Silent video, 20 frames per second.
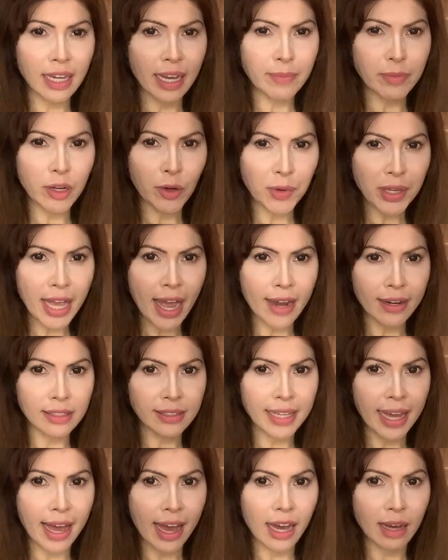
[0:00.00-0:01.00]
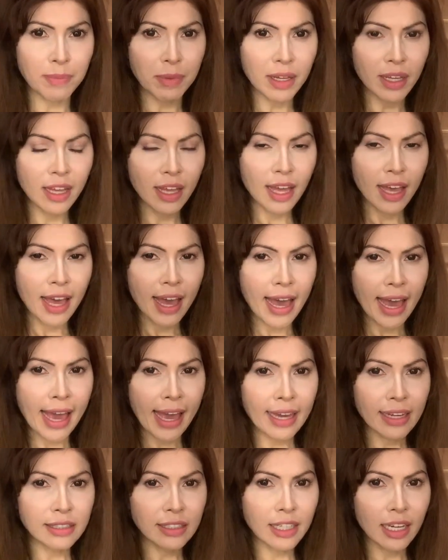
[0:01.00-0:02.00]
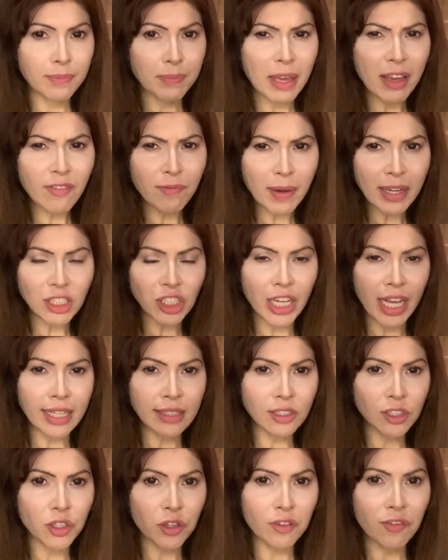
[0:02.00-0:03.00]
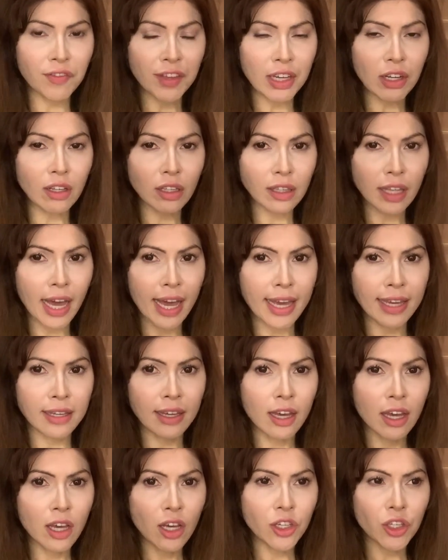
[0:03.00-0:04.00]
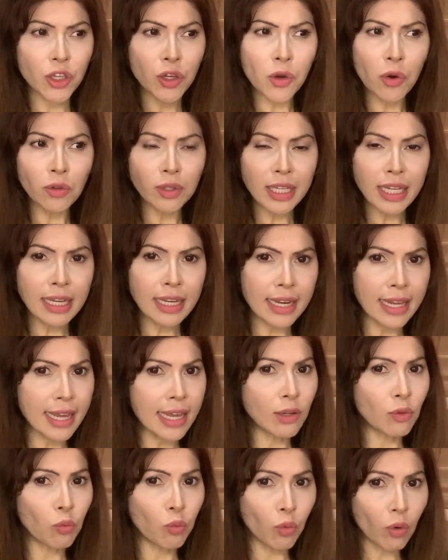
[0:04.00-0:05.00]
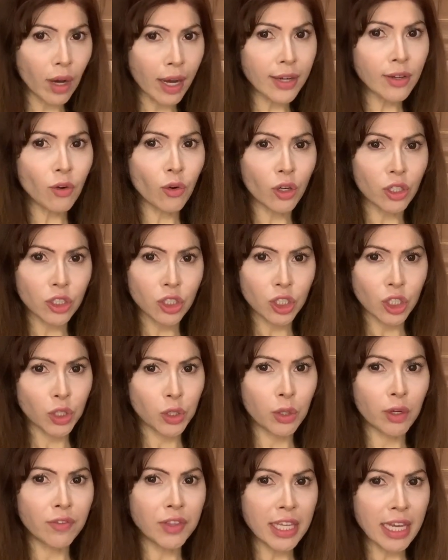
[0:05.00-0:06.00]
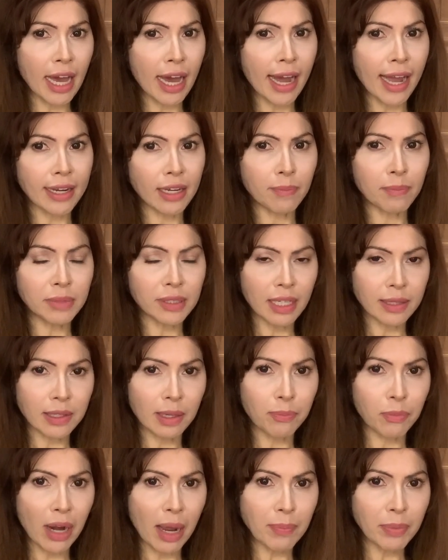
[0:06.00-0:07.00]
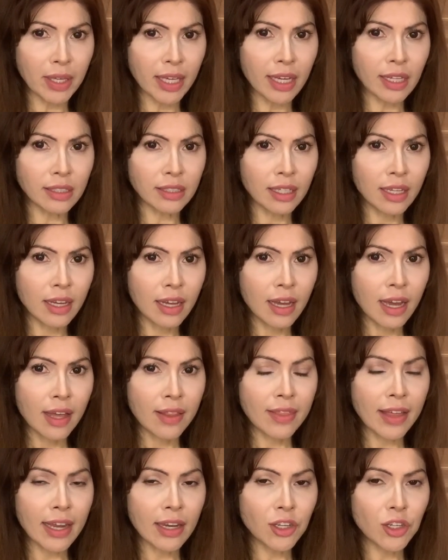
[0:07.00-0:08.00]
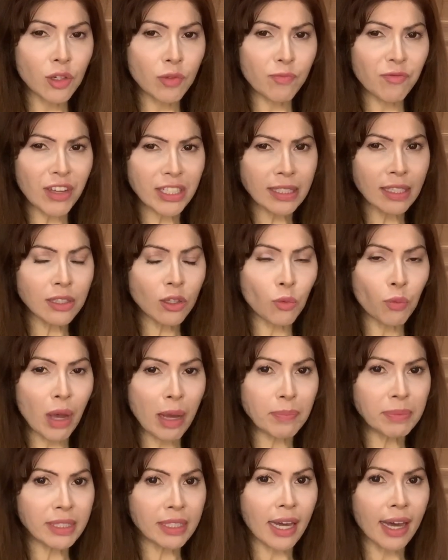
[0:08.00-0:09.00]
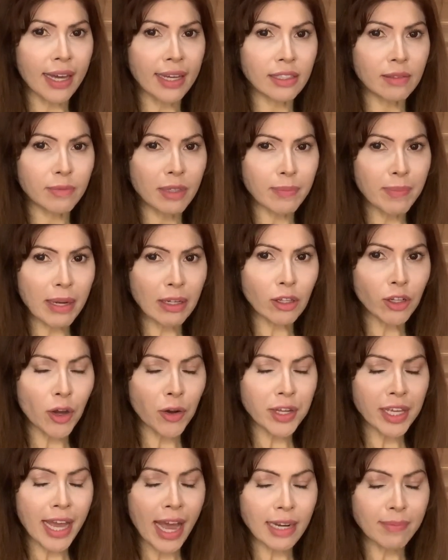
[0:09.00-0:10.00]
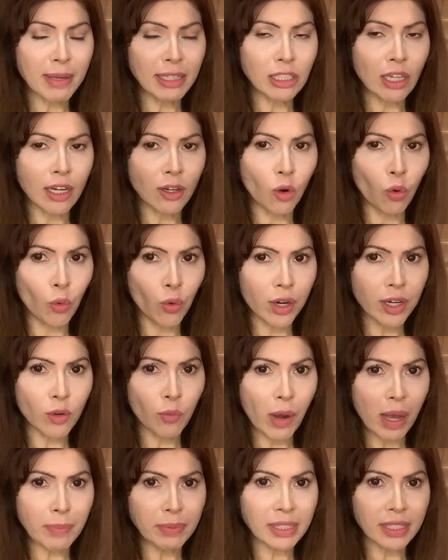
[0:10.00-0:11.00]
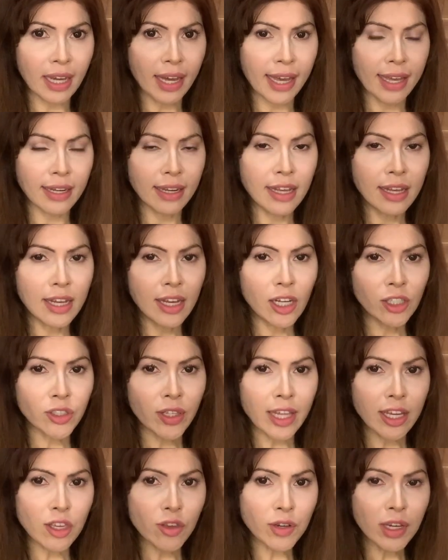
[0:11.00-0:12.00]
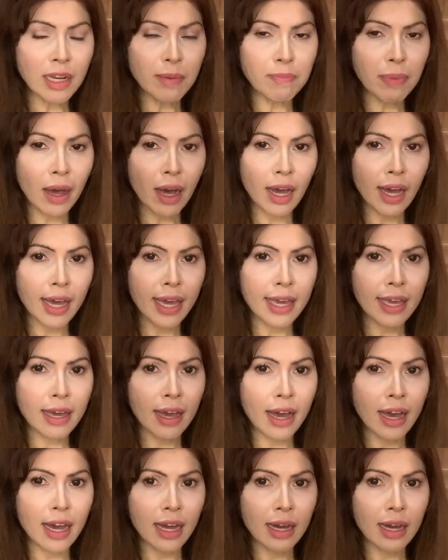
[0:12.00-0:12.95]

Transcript: time knowing how to tab. And if by chance you feel like you only need one or two of the items in the prep kit, then visit the website, the medicalcodingacademy.org website, so that you can buy